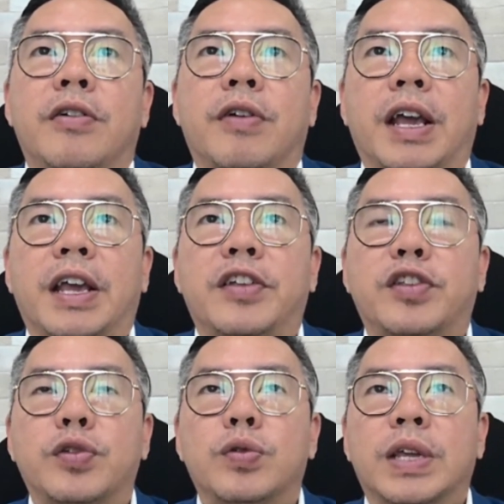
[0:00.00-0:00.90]
right, is
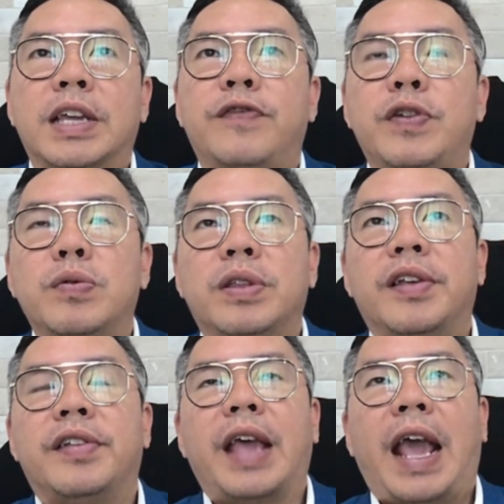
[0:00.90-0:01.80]
to give you
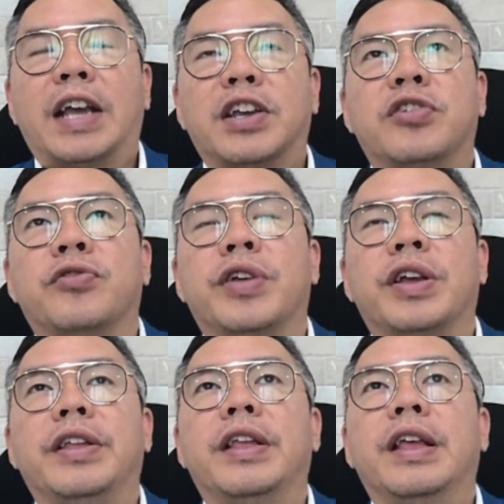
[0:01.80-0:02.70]
this
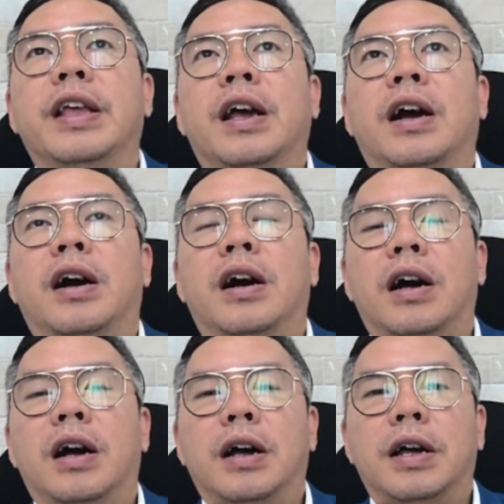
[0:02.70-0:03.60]
accurate
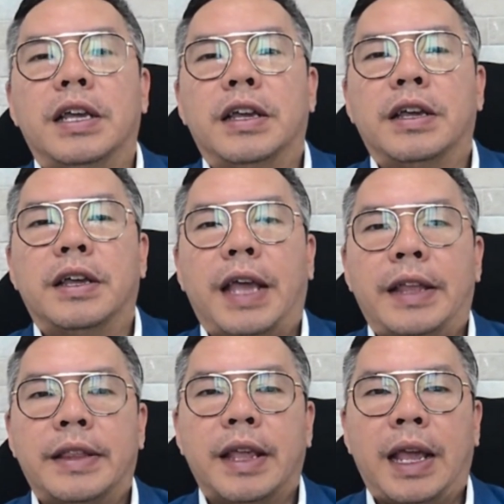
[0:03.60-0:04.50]

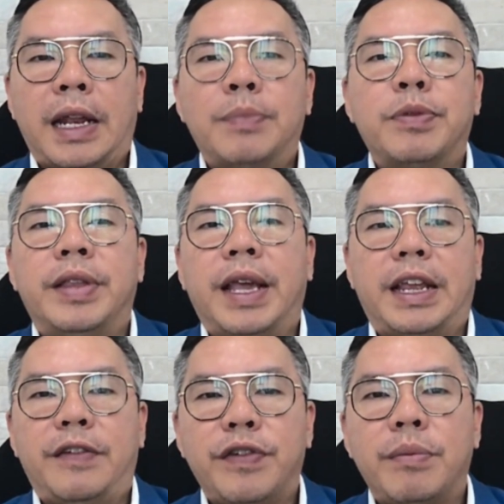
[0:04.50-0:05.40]
and
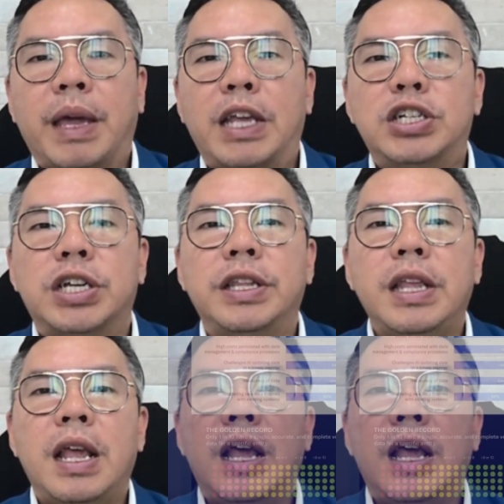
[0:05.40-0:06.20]
up-to-date information